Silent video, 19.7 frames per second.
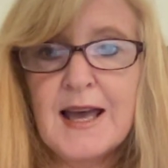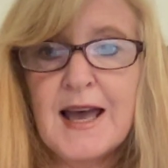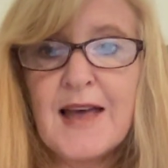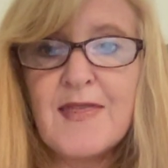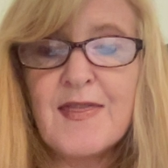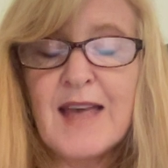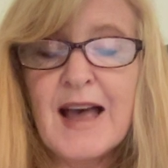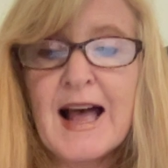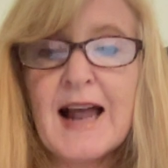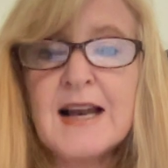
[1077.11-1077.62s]

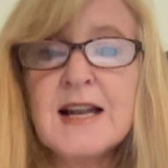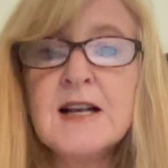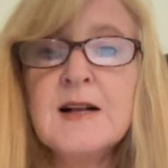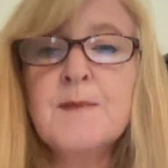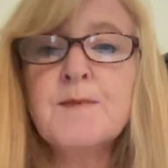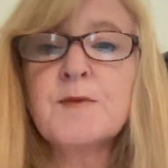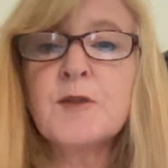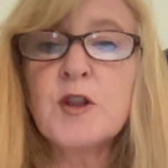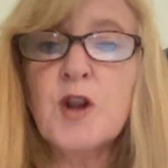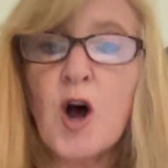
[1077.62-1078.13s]
And that
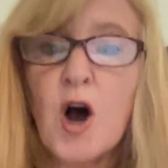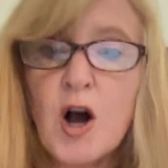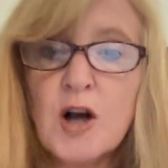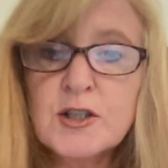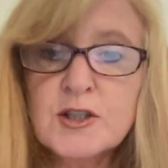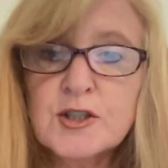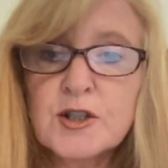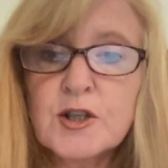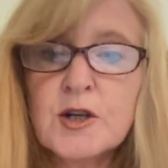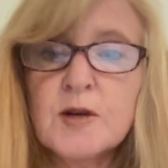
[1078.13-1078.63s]
long
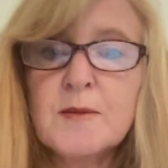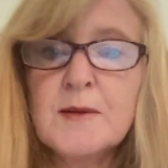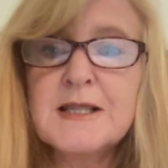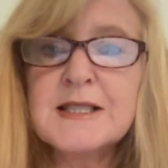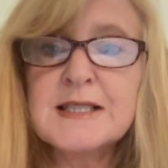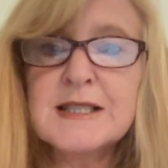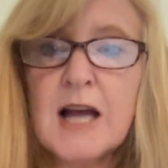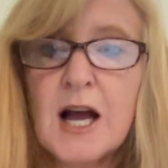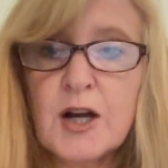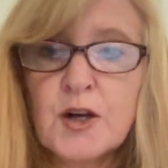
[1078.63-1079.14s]
term is
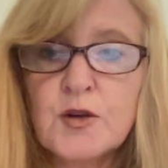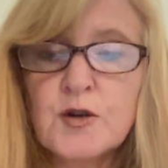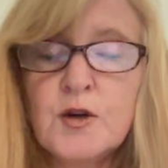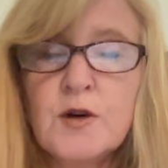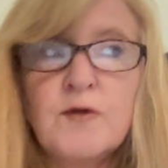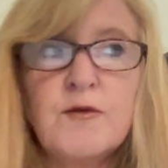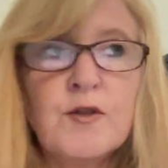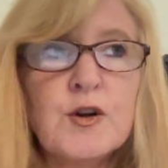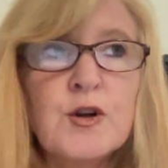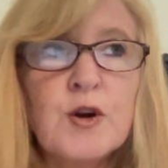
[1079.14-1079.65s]
not good
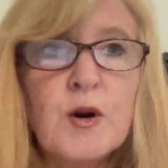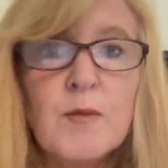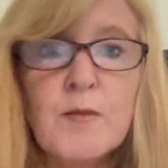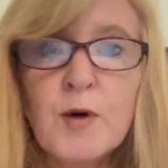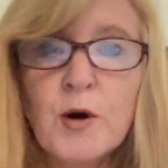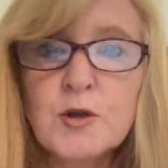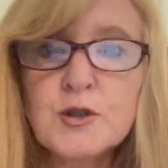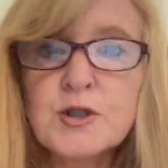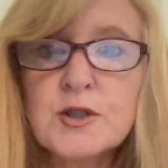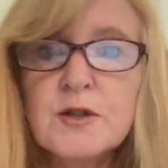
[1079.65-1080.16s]
for your
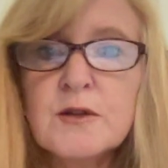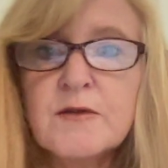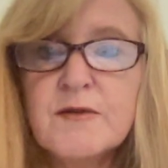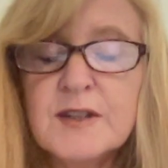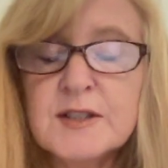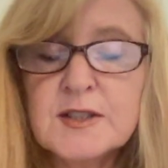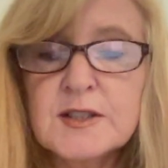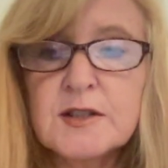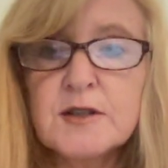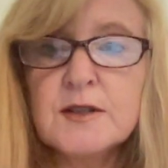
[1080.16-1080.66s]
emotional,
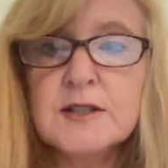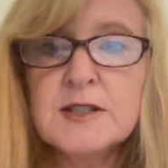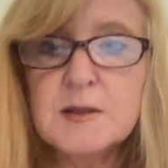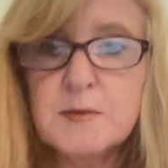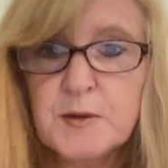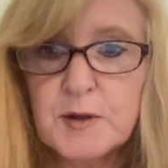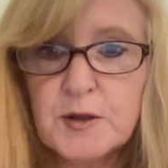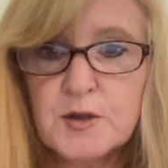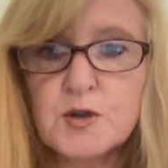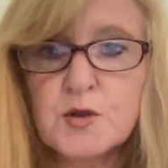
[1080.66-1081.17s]
physical, and
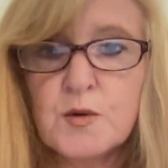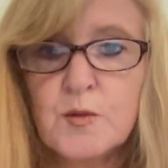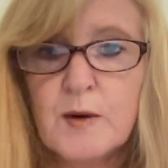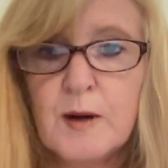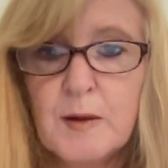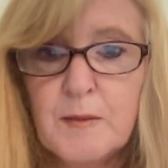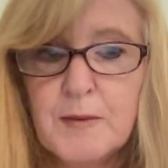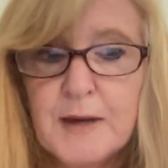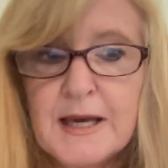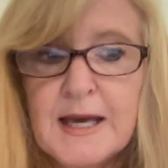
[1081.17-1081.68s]
spiritual
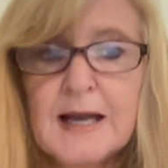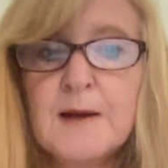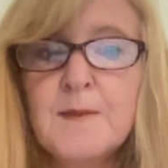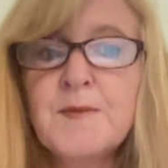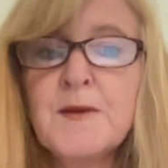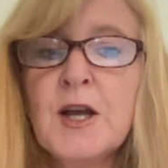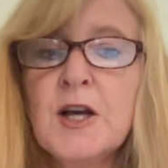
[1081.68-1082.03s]
well-being.